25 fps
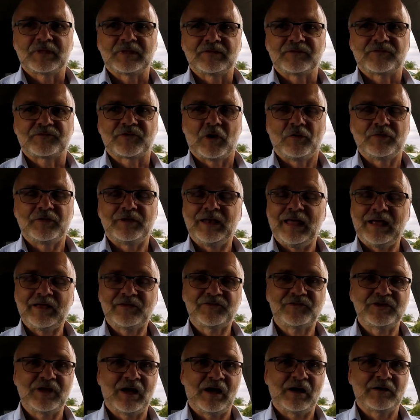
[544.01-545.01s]
So the
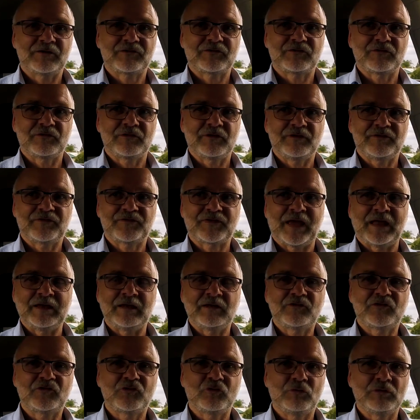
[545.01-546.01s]
Lexia
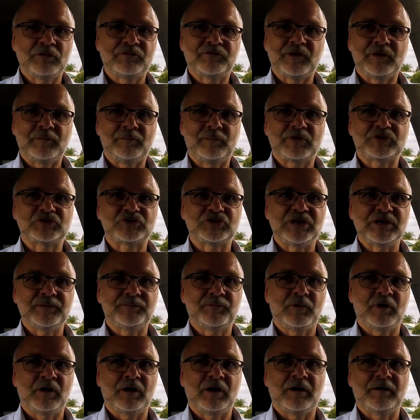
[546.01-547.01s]
scanning tool is a little bit
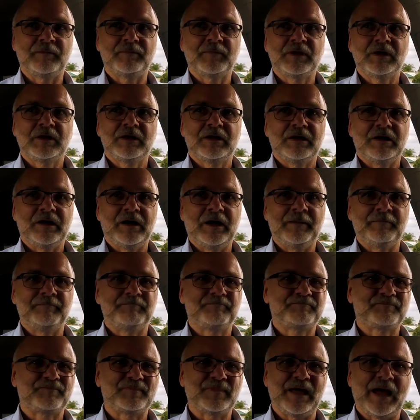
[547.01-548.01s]
cheaper.
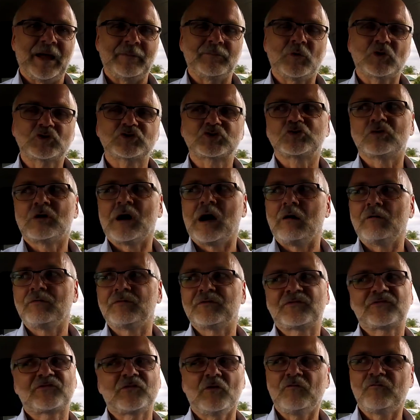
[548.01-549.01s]
I'm not sure how
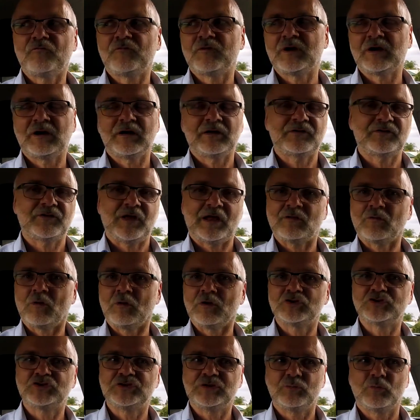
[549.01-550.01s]
this software
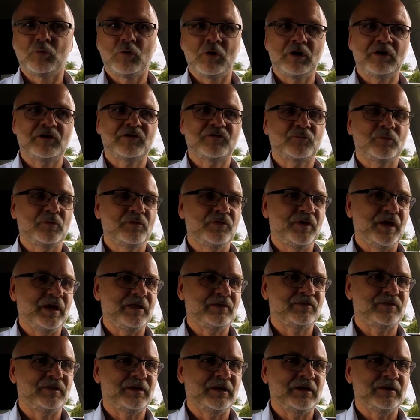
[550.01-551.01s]
technology works with
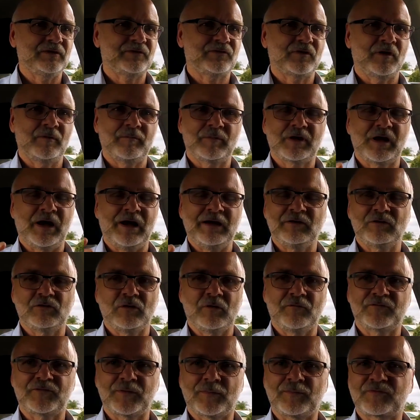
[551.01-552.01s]
that. There is some kind
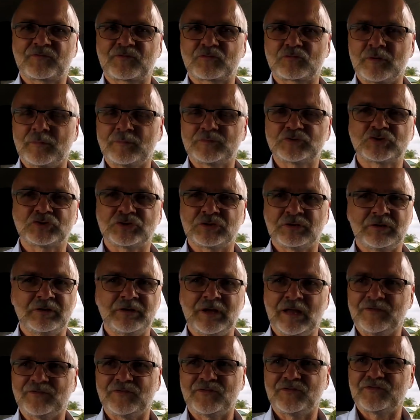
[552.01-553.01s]
of subscription
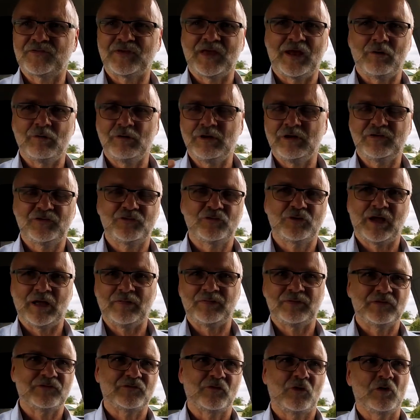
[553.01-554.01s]
necessary to
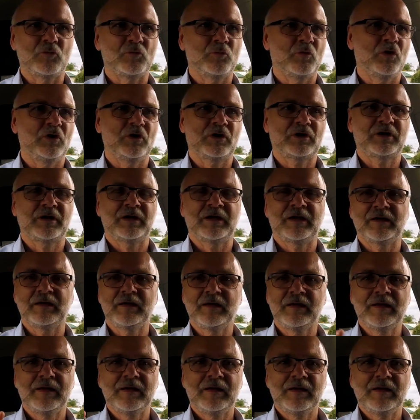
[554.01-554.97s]
get this all working.